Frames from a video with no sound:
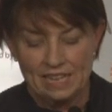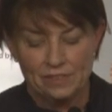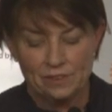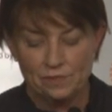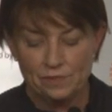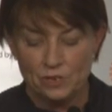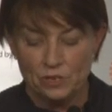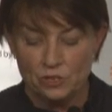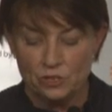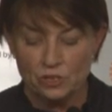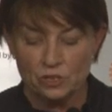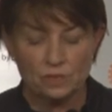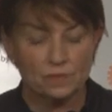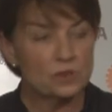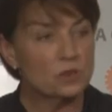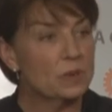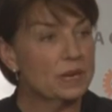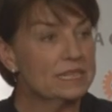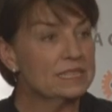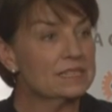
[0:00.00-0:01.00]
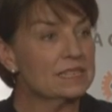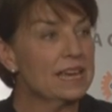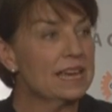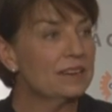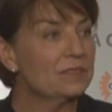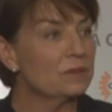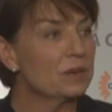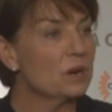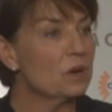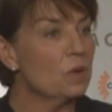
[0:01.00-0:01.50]
The future of
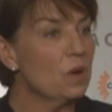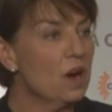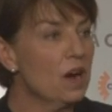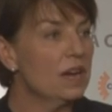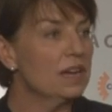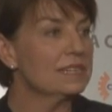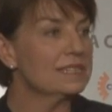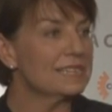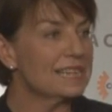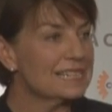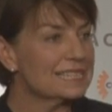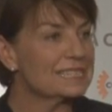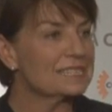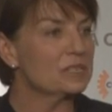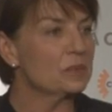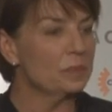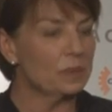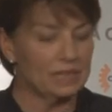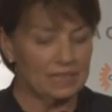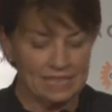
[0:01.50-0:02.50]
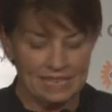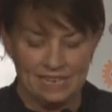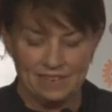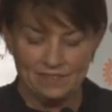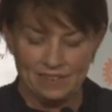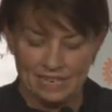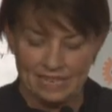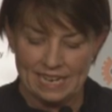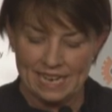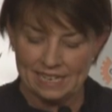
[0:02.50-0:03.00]
Queensland requires us to
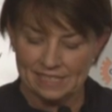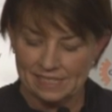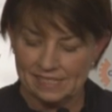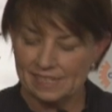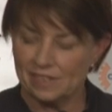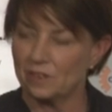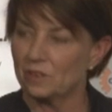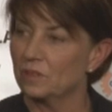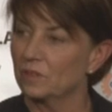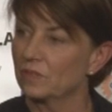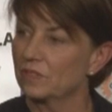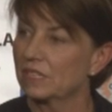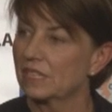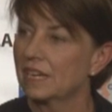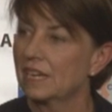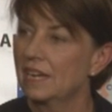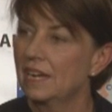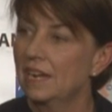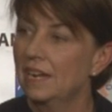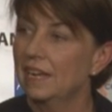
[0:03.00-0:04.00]
believe in ourselves.